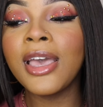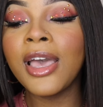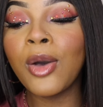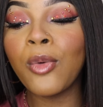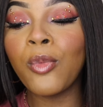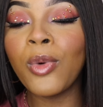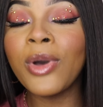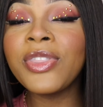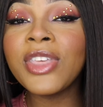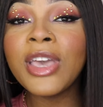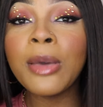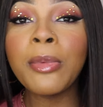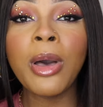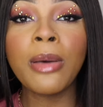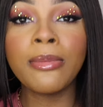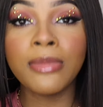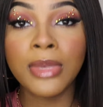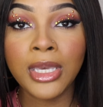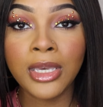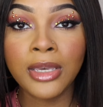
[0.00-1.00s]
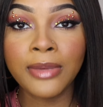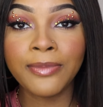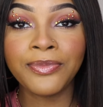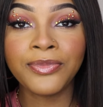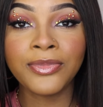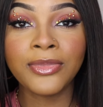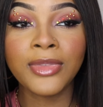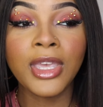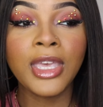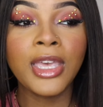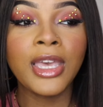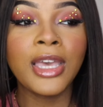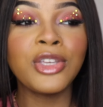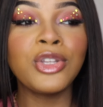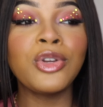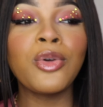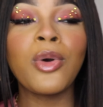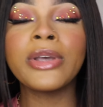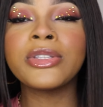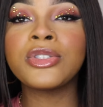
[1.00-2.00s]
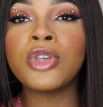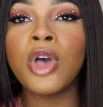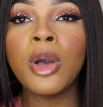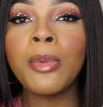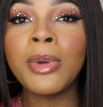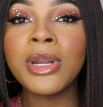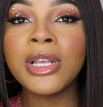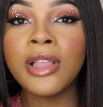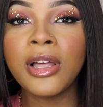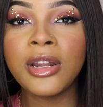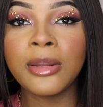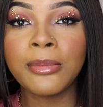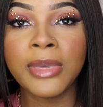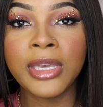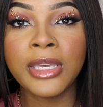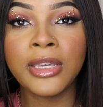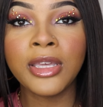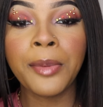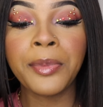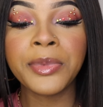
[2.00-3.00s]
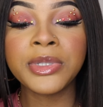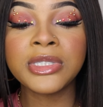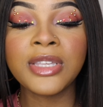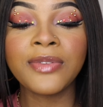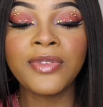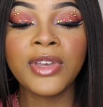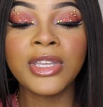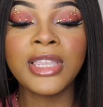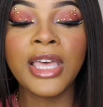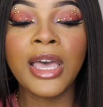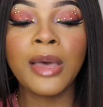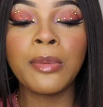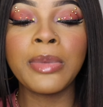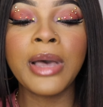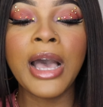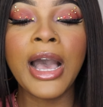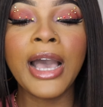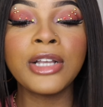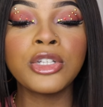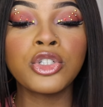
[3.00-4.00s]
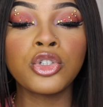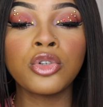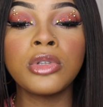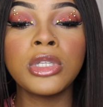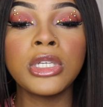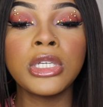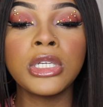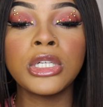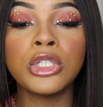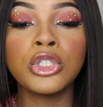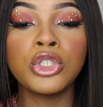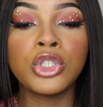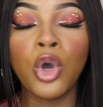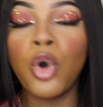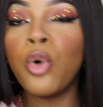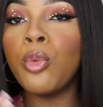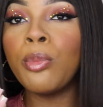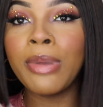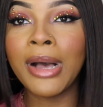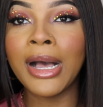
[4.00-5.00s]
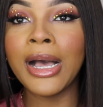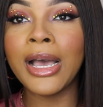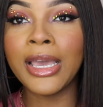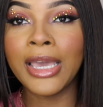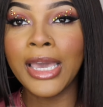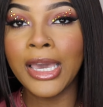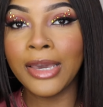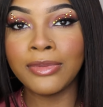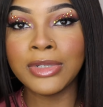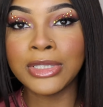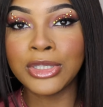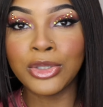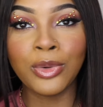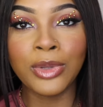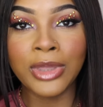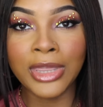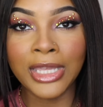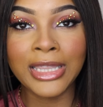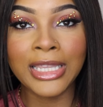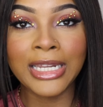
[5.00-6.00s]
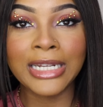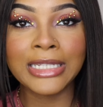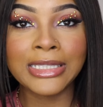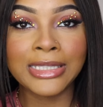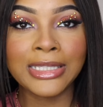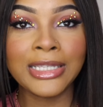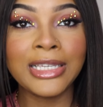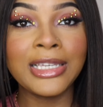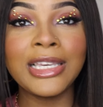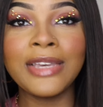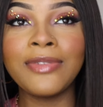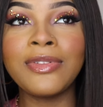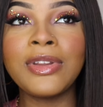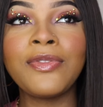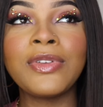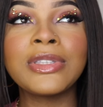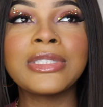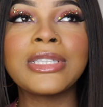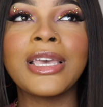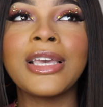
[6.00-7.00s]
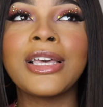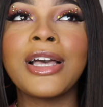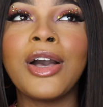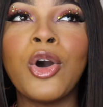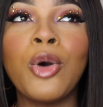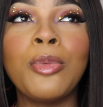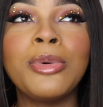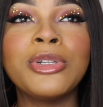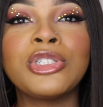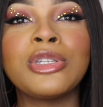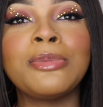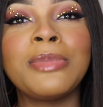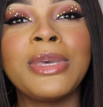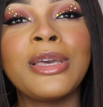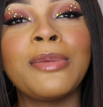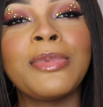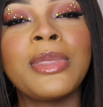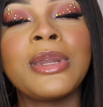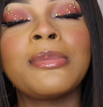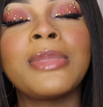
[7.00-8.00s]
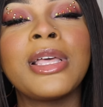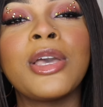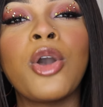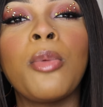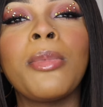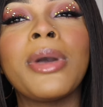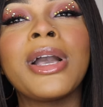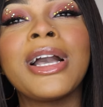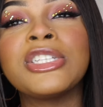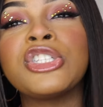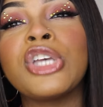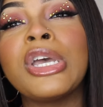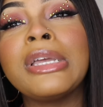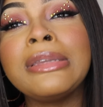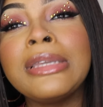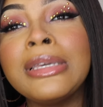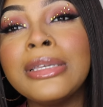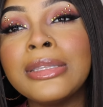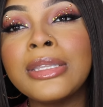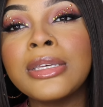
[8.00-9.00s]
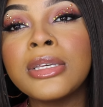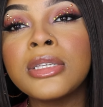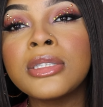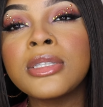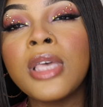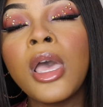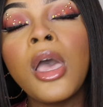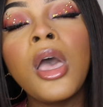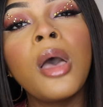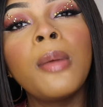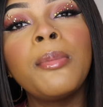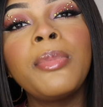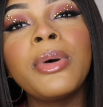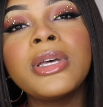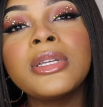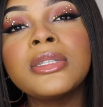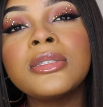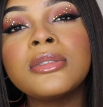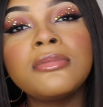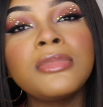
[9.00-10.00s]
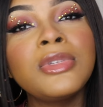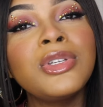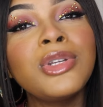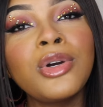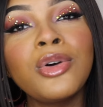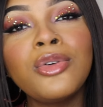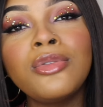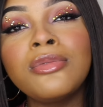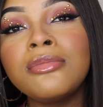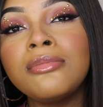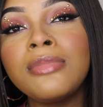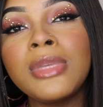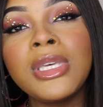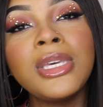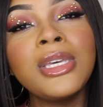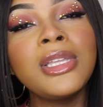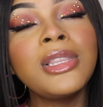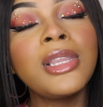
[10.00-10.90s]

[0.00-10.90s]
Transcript: One thing about me, I talk about a lot of makeup and stuff like that, but I truly don't buy every single thing that I see, even if it's like a whole bunch of makeup that I'm like, oh my gosh, I need this. But me,